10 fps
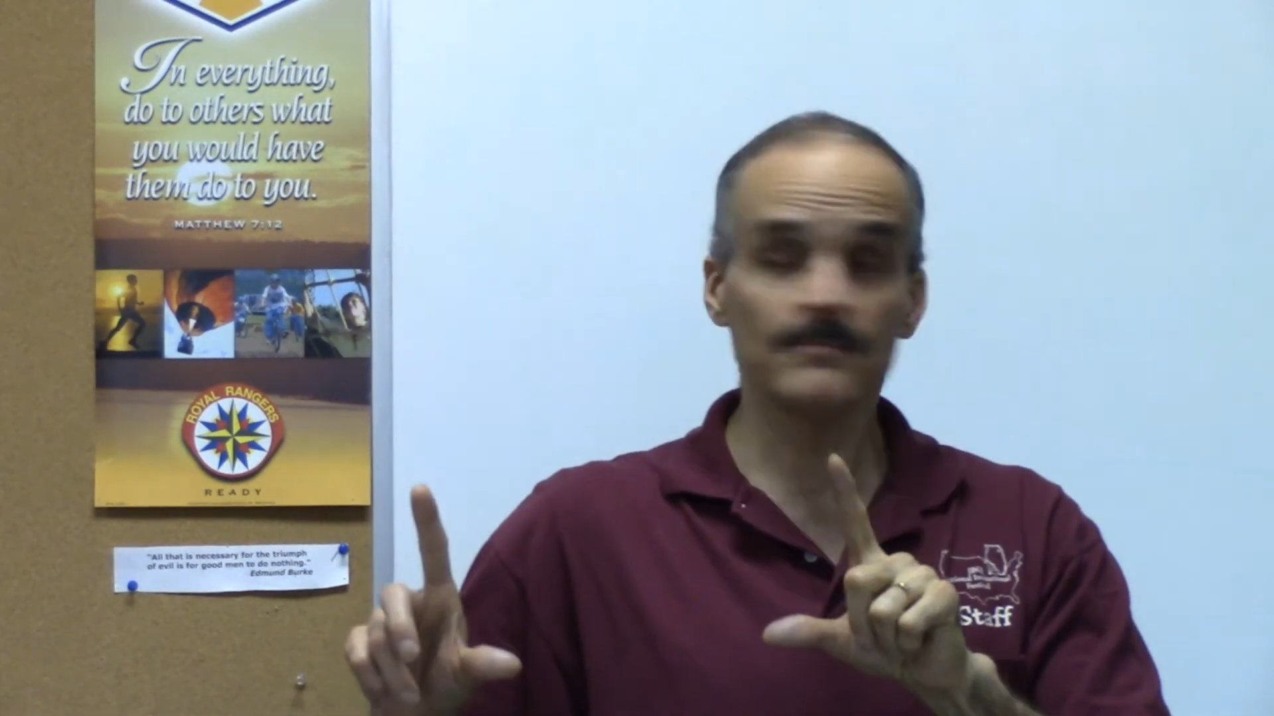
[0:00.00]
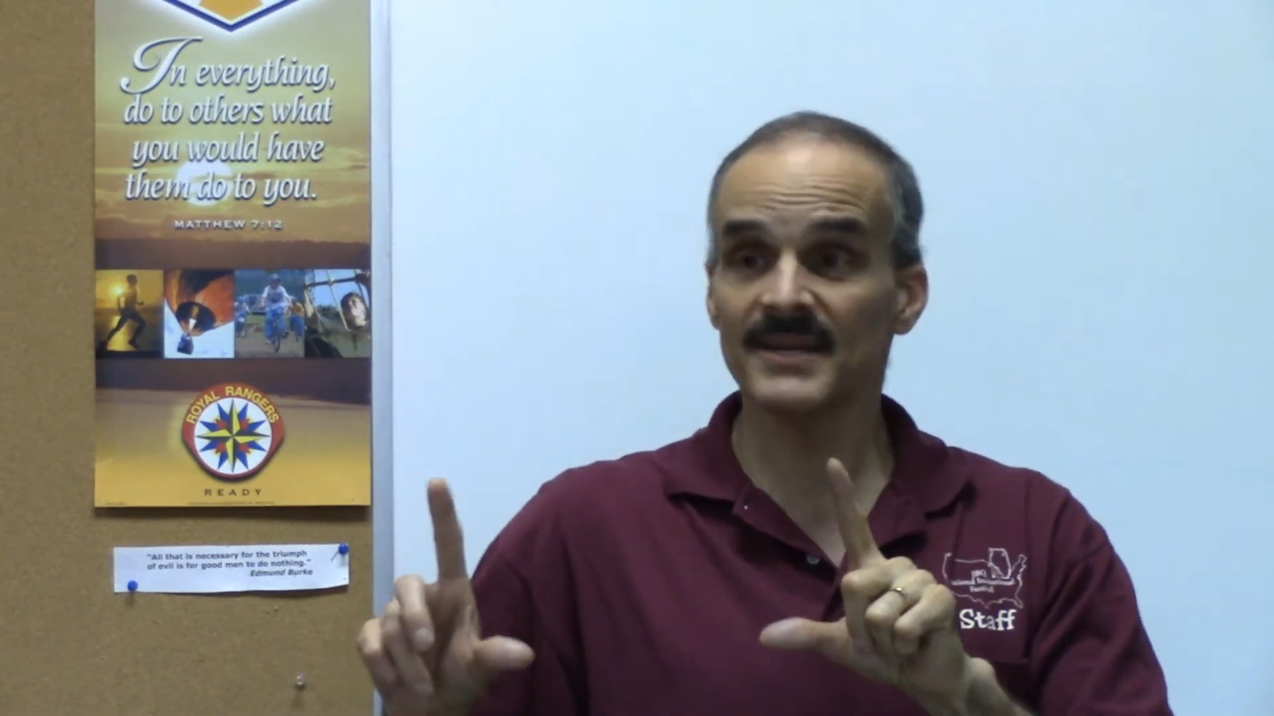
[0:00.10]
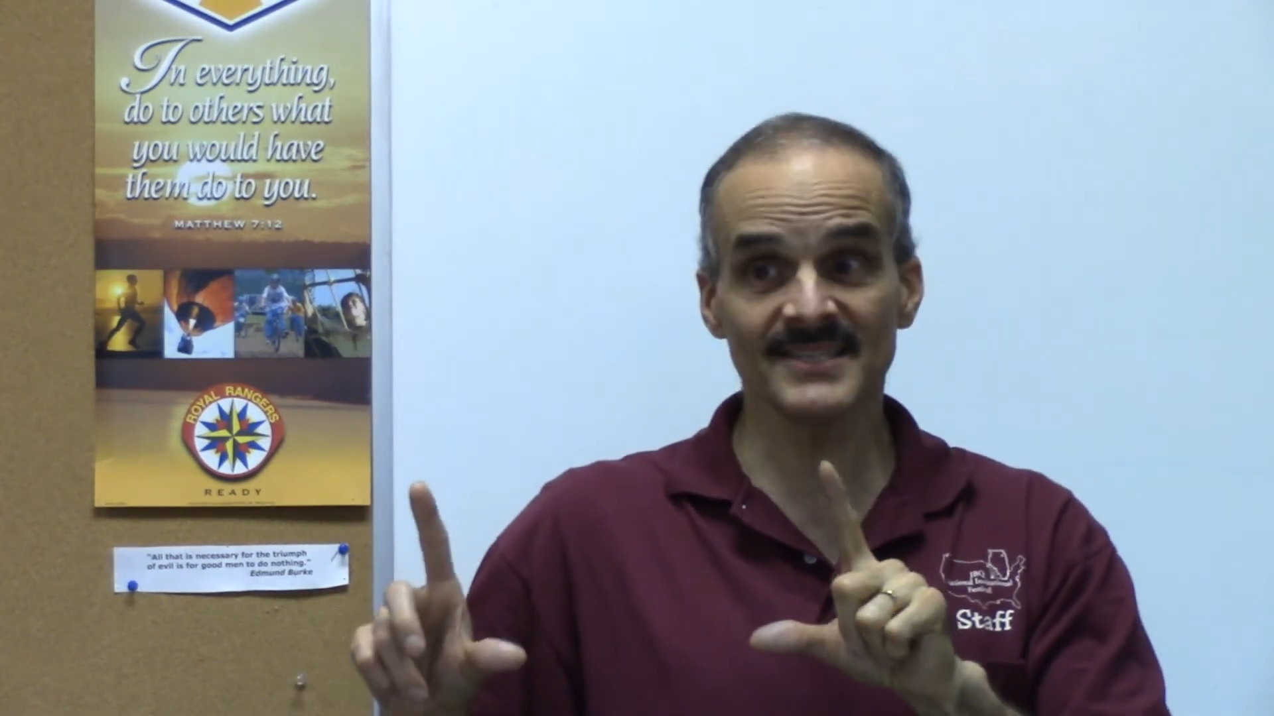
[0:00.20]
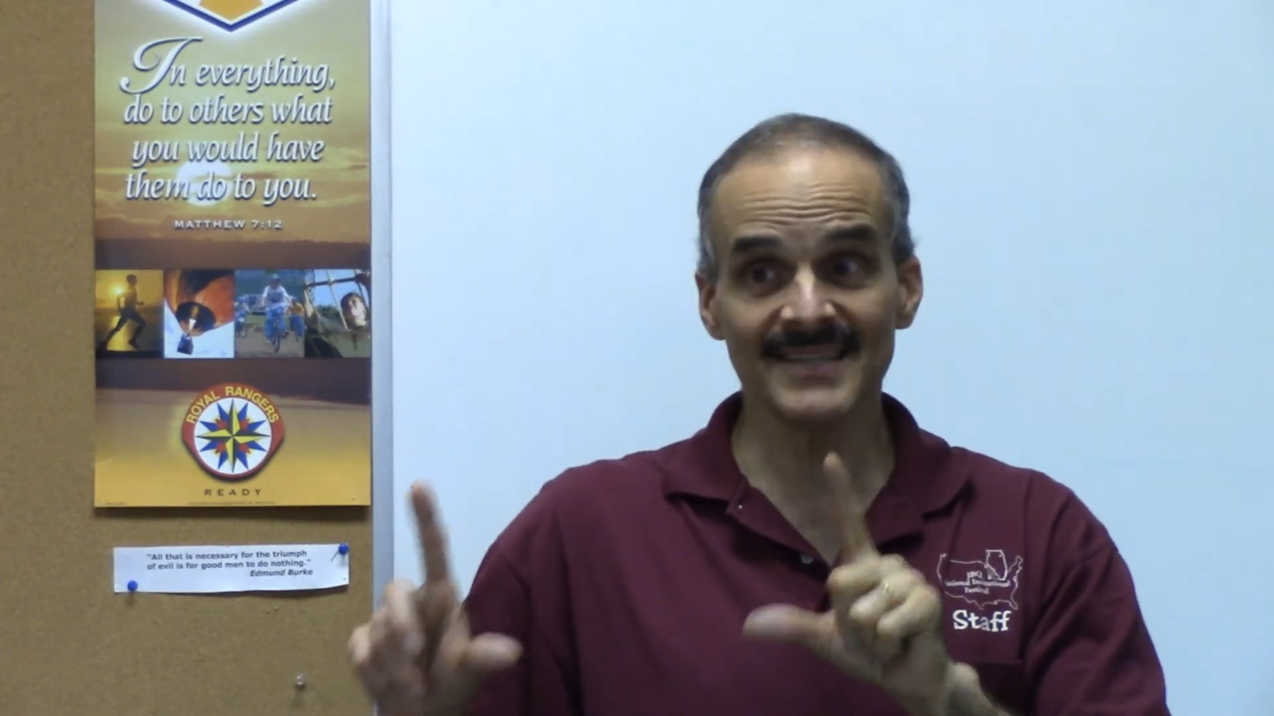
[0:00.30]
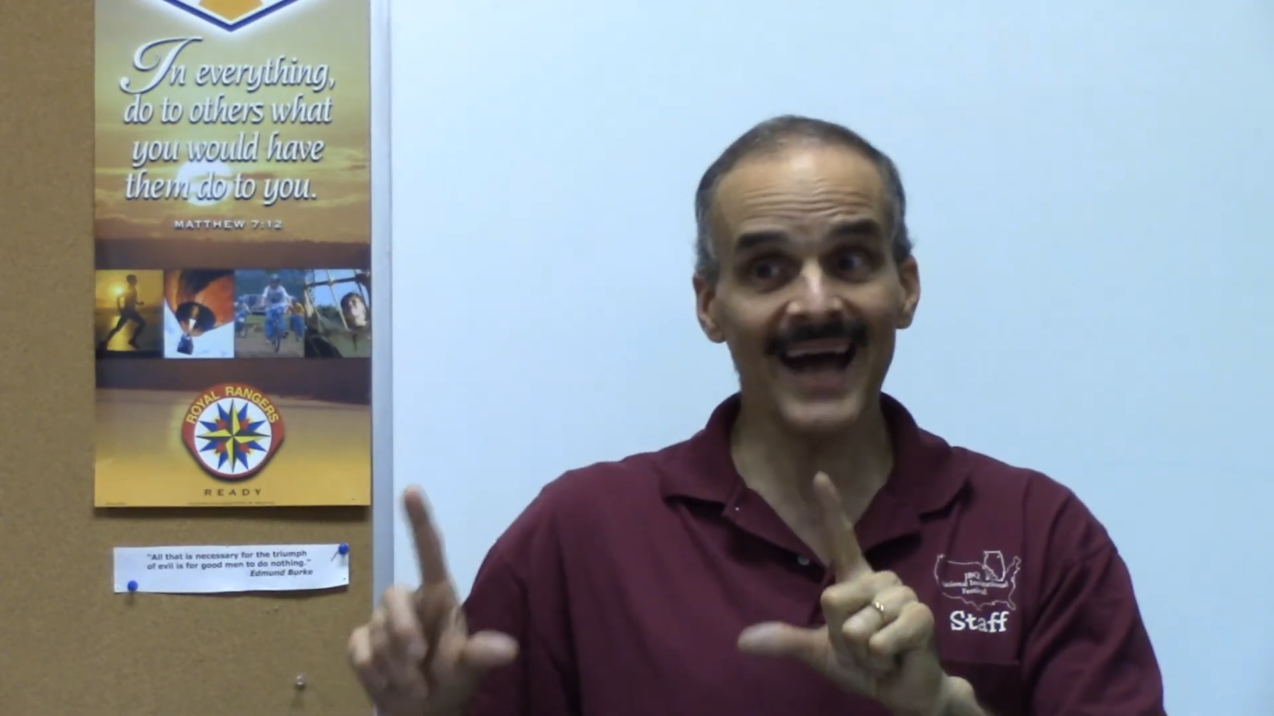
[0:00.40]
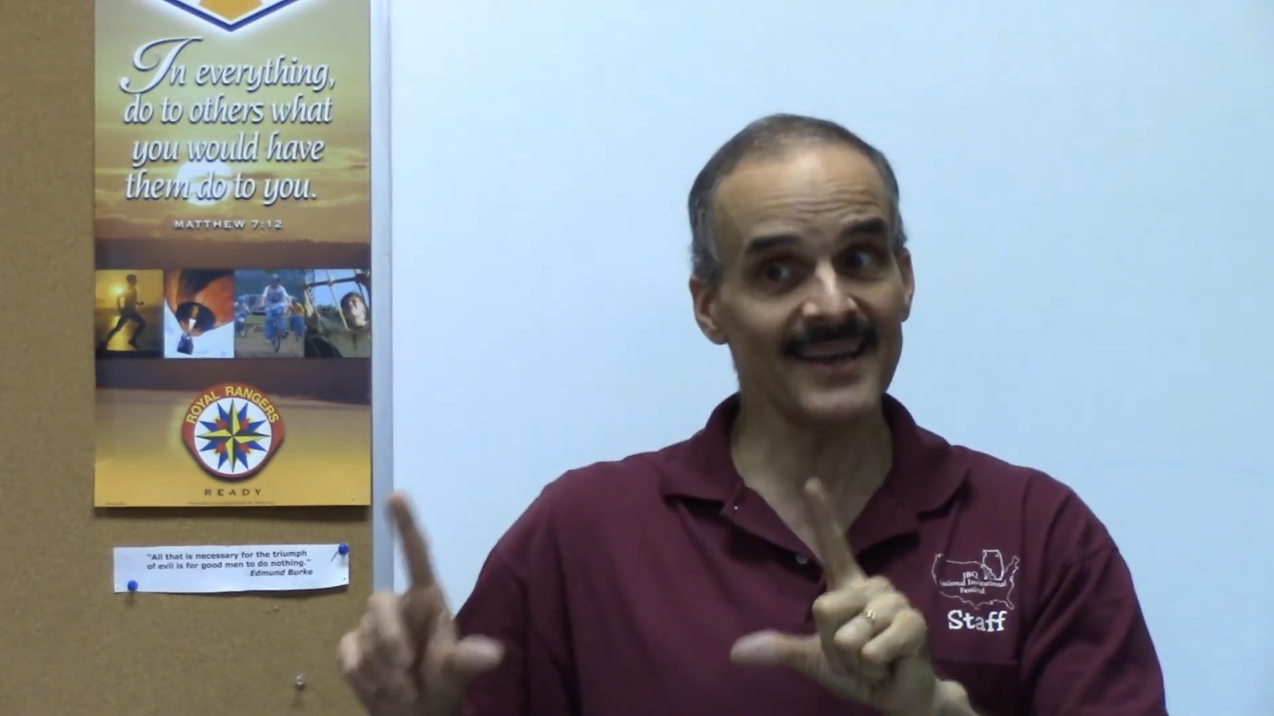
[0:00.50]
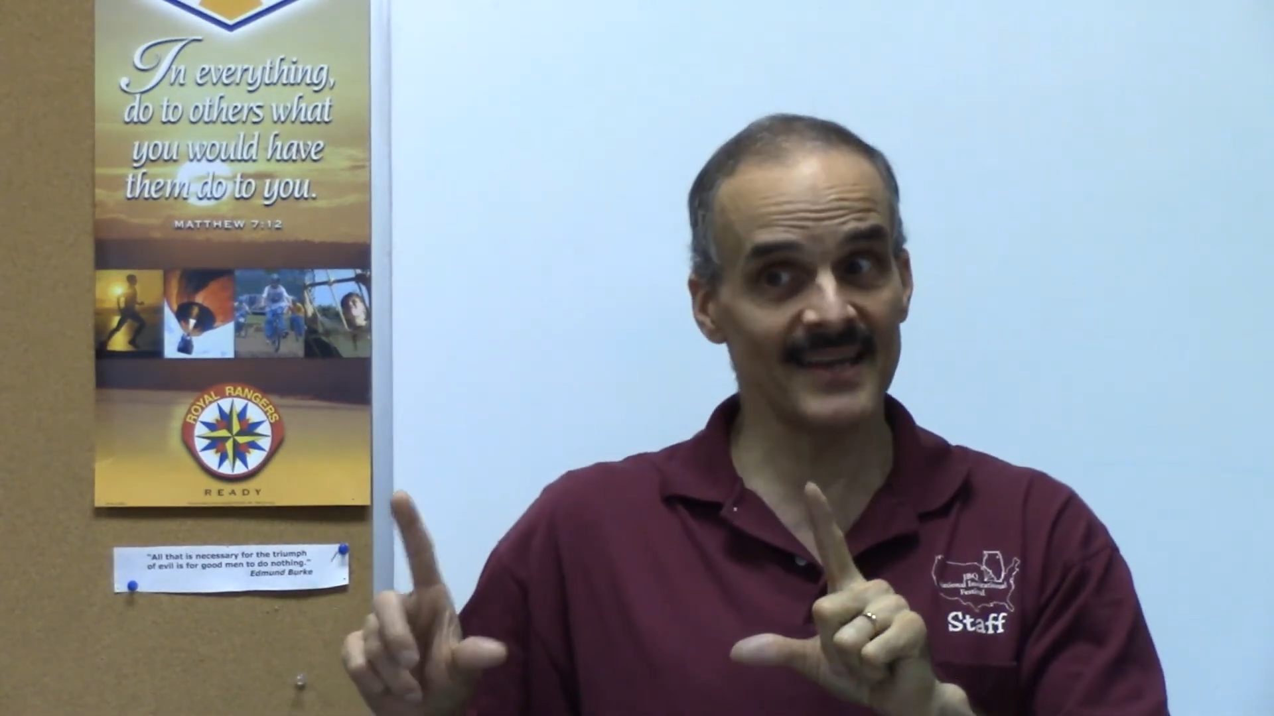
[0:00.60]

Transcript: but it's not